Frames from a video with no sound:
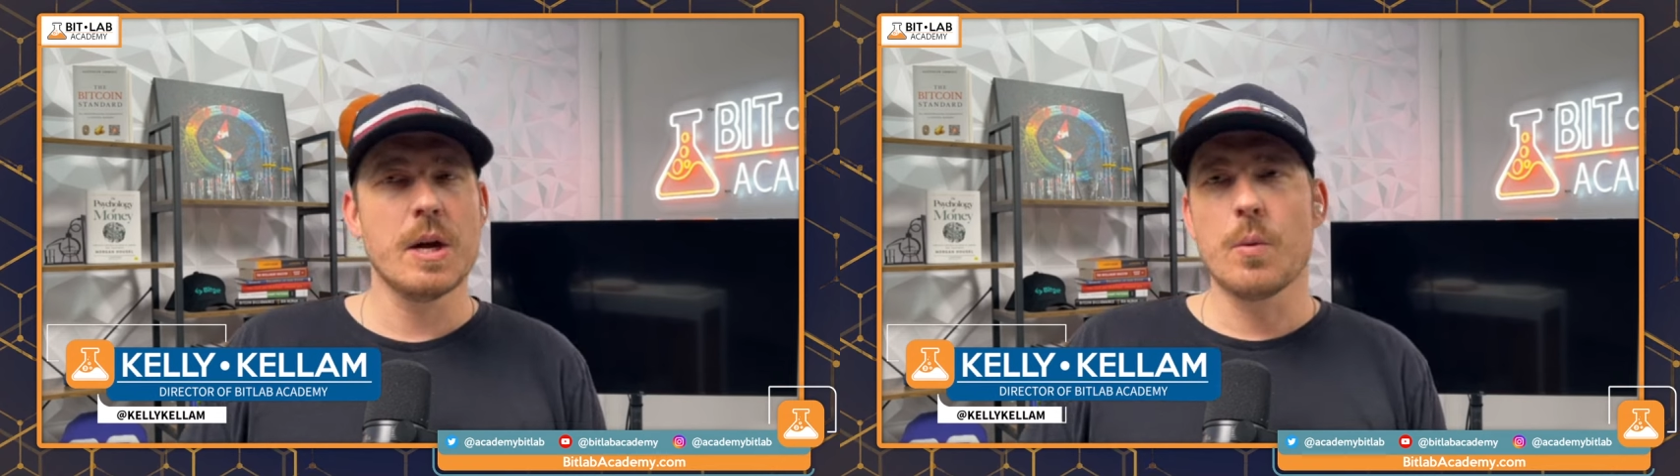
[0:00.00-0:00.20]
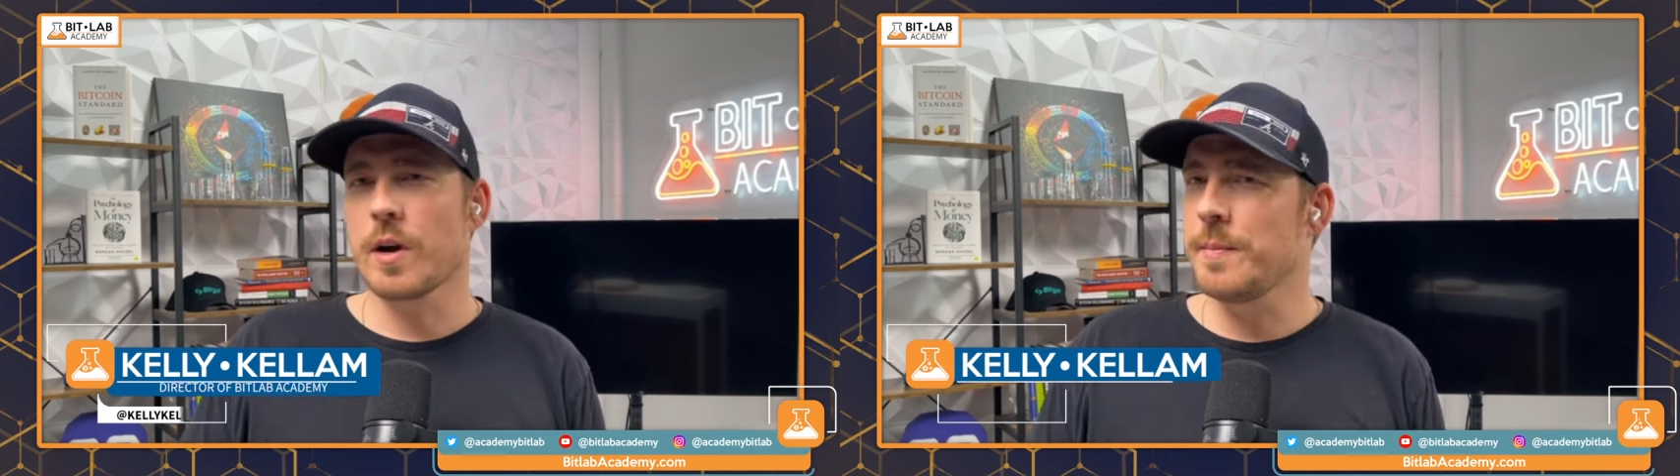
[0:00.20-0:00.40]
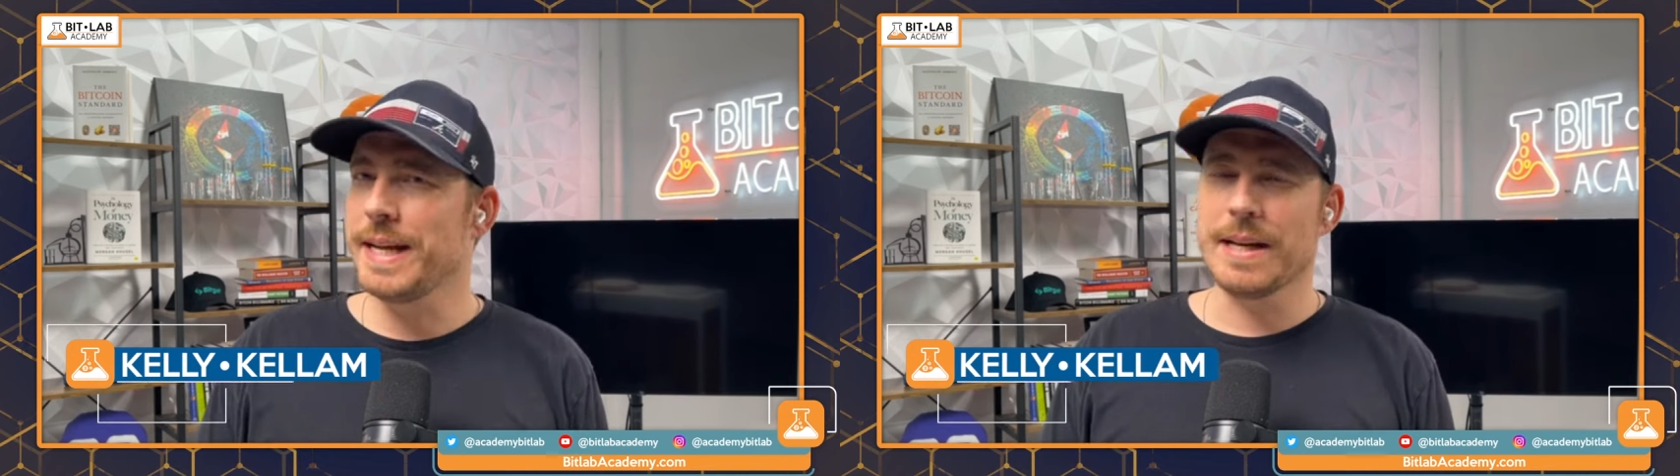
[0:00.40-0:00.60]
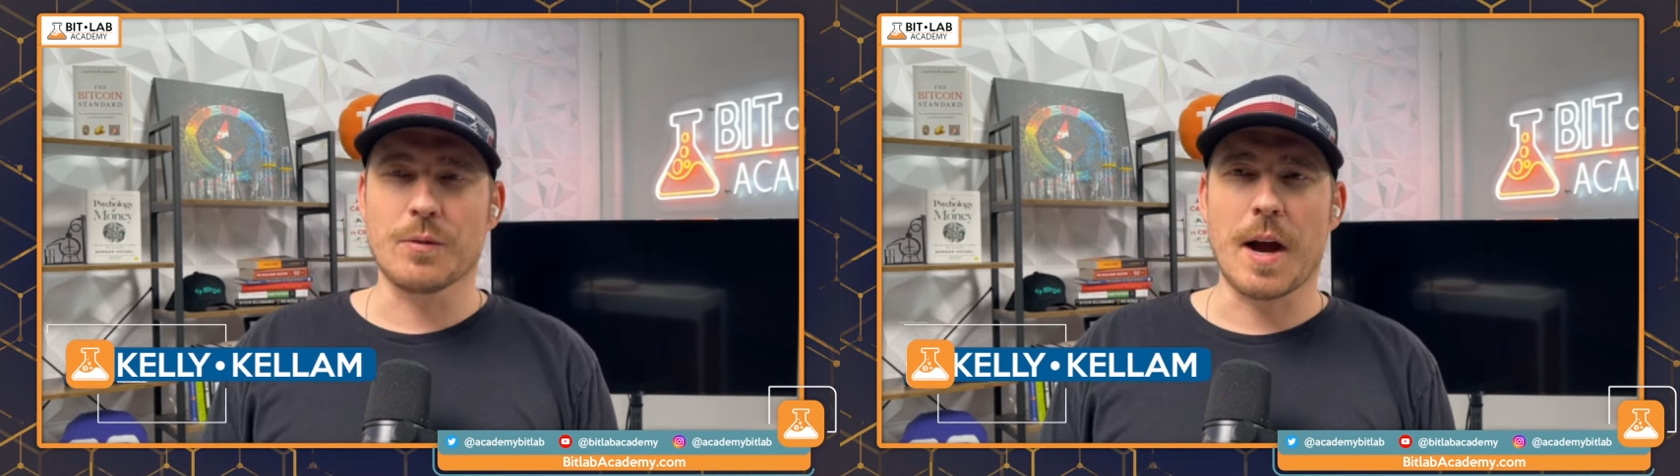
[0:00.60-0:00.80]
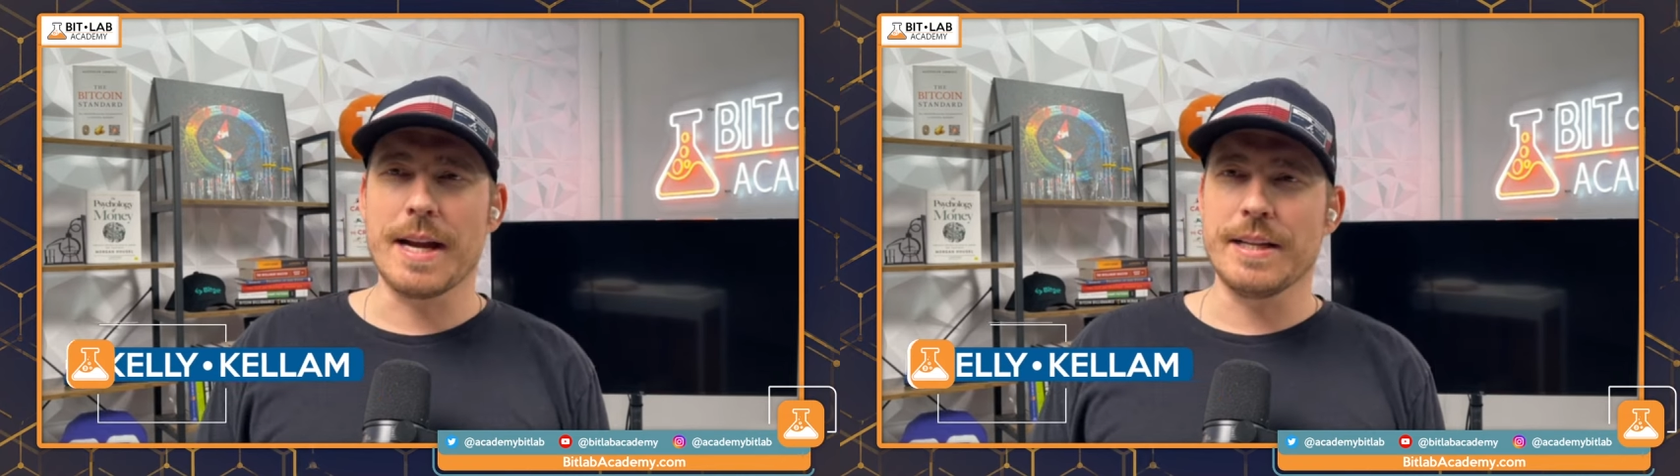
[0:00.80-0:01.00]
We're going to be getting
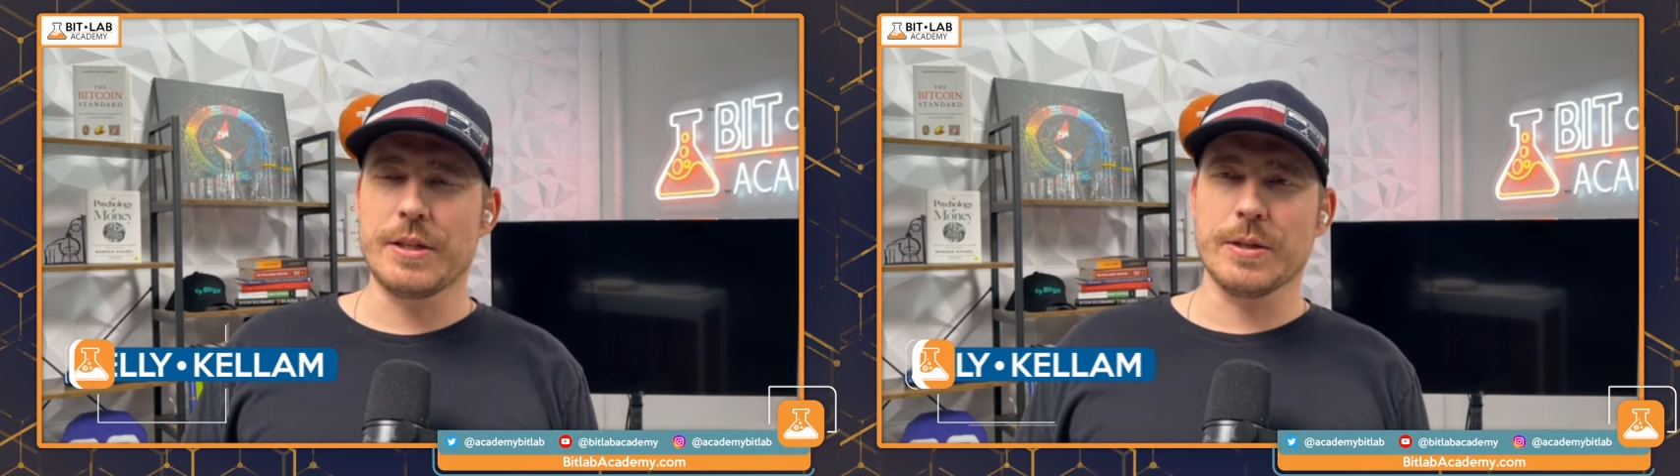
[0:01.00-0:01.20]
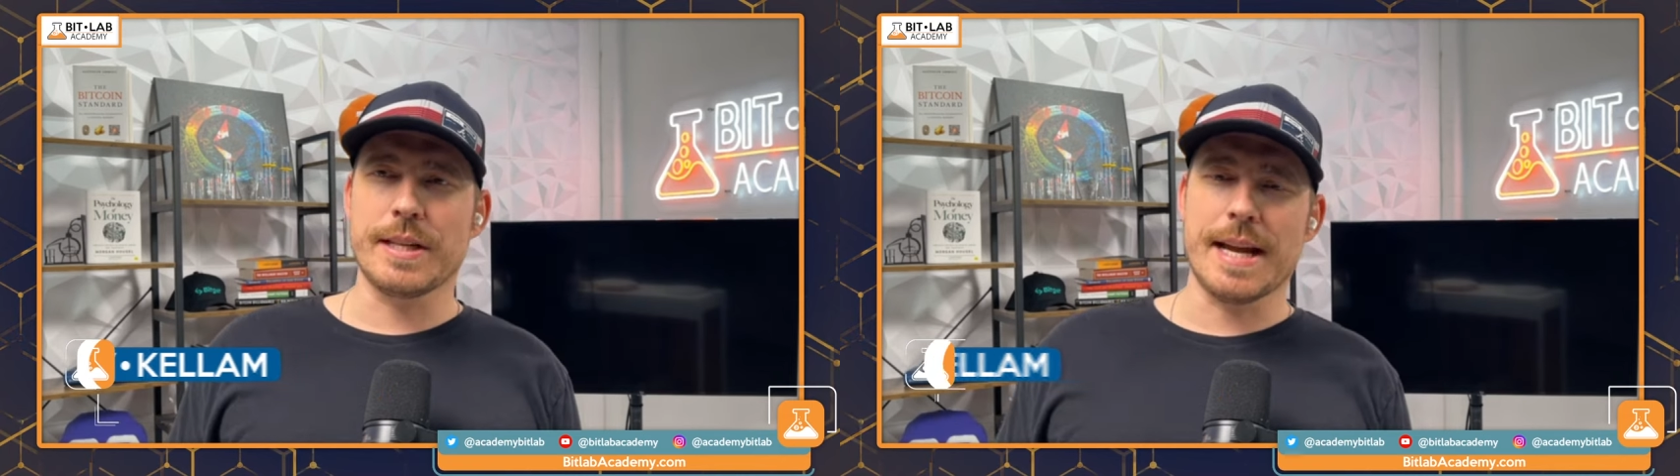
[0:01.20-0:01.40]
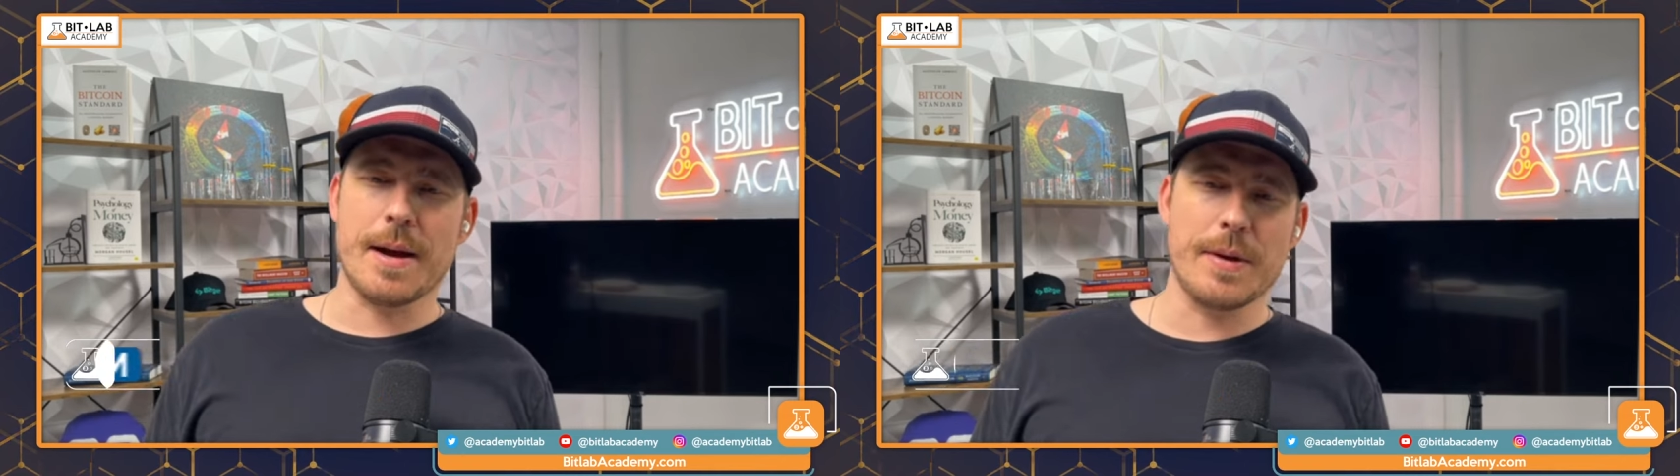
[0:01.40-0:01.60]
right into it today.